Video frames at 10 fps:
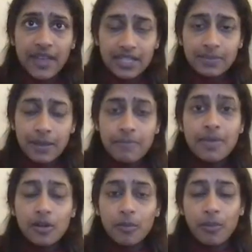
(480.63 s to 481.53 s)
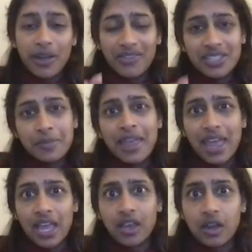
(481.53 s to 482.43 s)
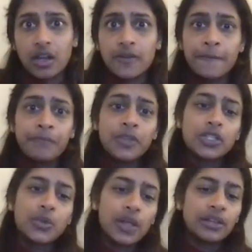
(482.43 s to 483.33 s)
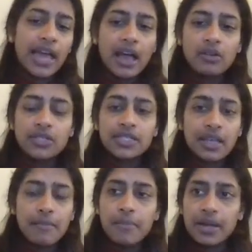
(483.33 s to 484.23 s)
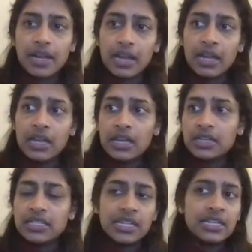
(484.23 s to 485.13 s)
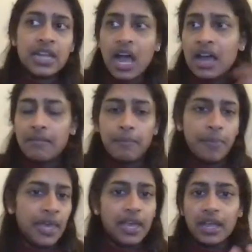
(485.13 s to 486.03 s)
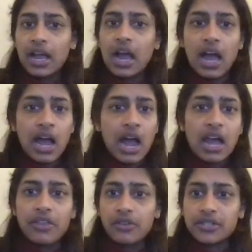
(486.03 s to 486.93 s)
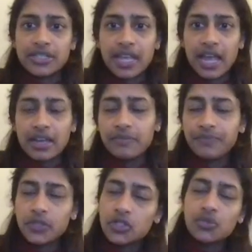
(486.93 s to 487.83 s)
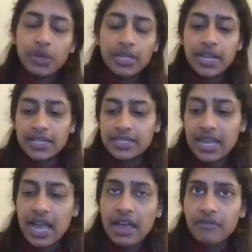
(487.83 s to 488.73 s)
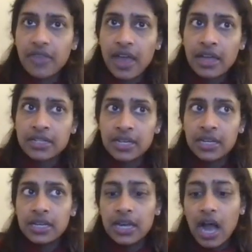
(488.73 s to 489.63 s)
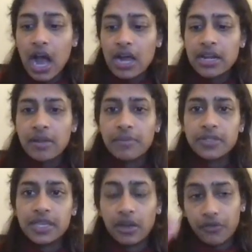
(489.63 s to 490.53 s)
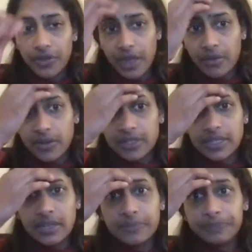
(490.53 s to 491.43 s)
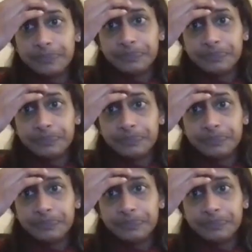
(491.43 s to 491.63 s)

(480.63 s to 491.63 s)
that's my middle point. That's my anchor. So it allows somebody to not pick either side. It's really nice to have that odd number scale for that reason.